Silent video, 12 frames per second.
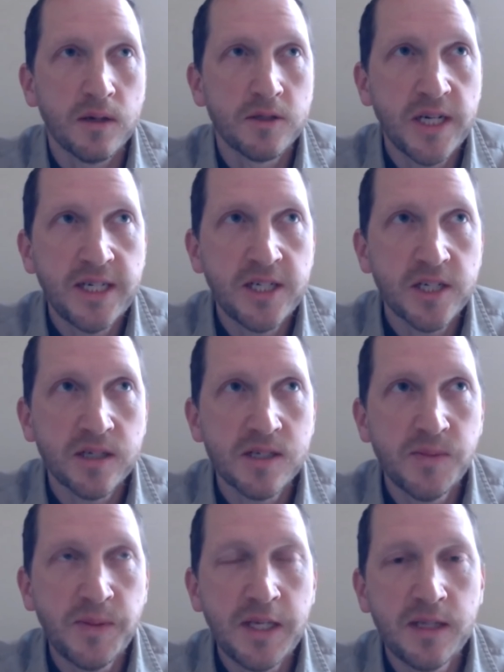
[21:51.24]
changing a
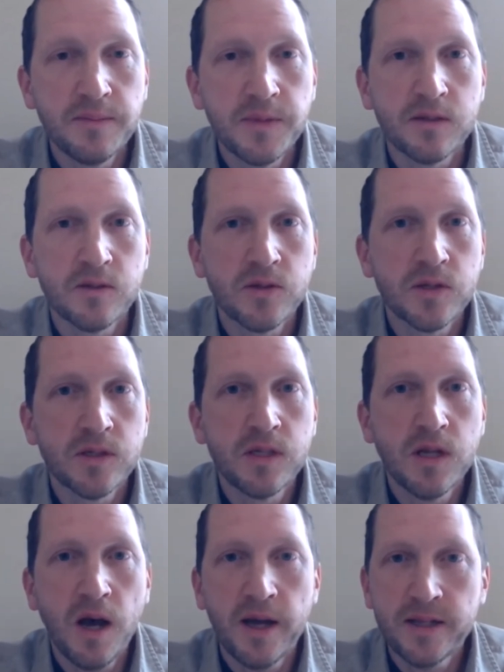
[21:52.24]
speed limit does
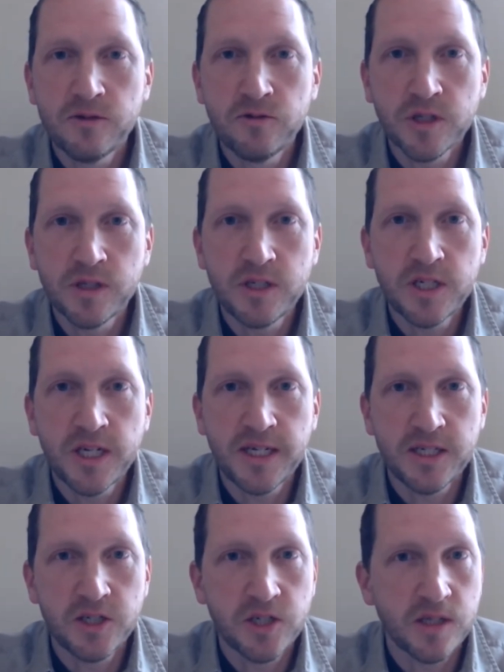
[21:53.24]
not usually
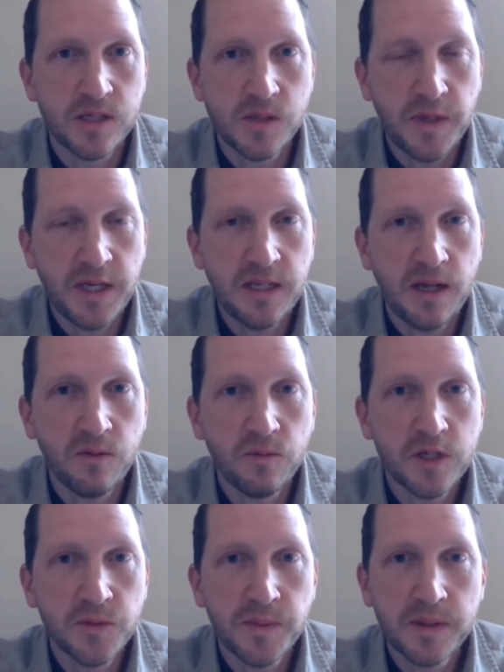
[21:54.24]
change the speed at
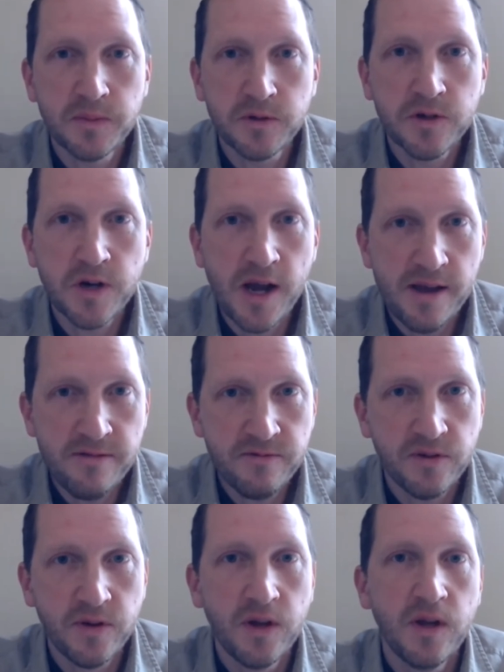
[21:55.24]
which people drive,
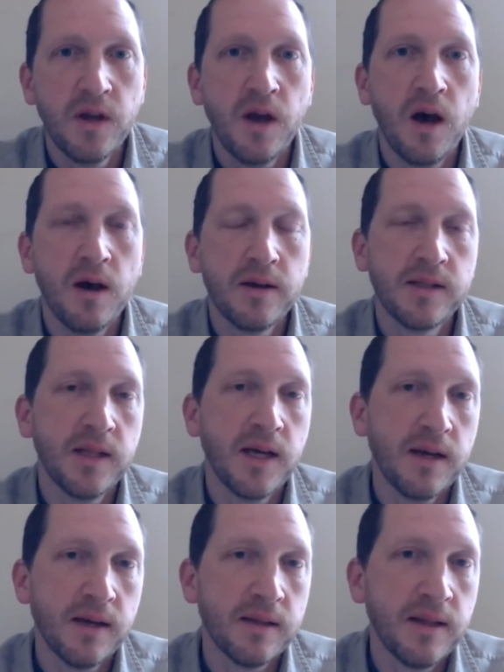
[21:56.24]

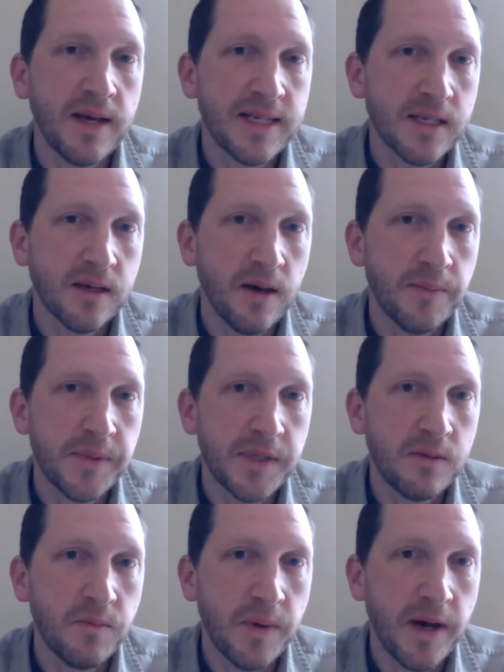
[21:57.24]
unless
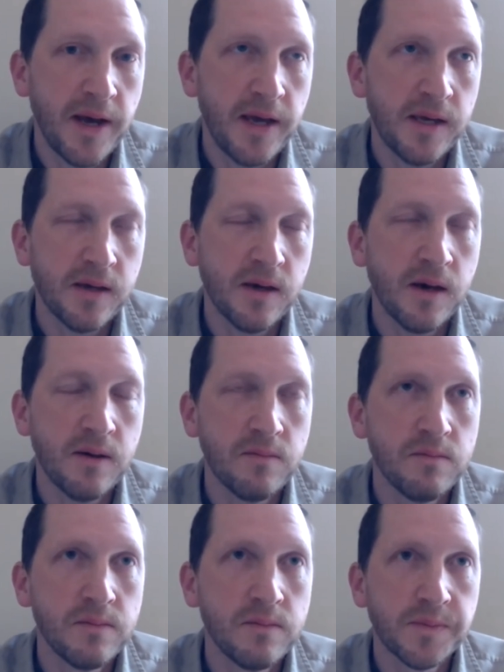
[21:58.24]
accompanied by
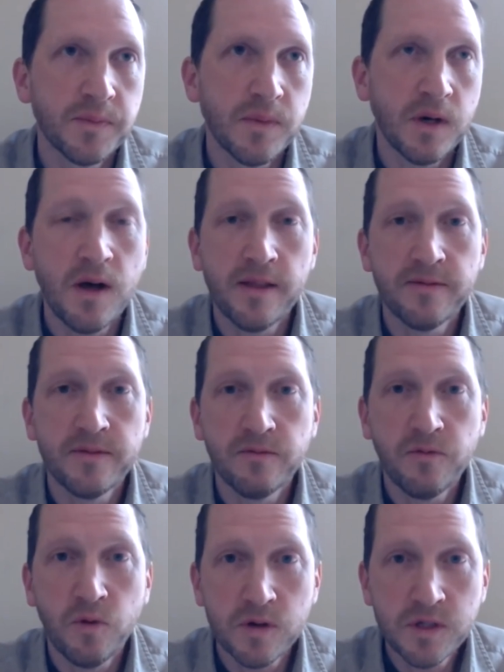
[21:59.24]
a lot of
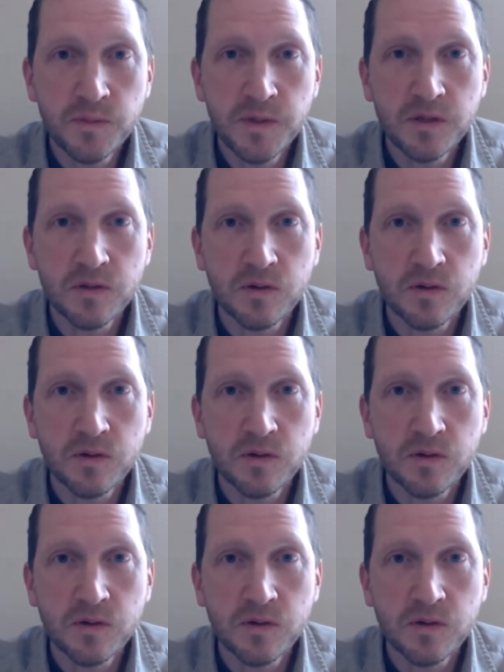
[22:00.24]
enforcement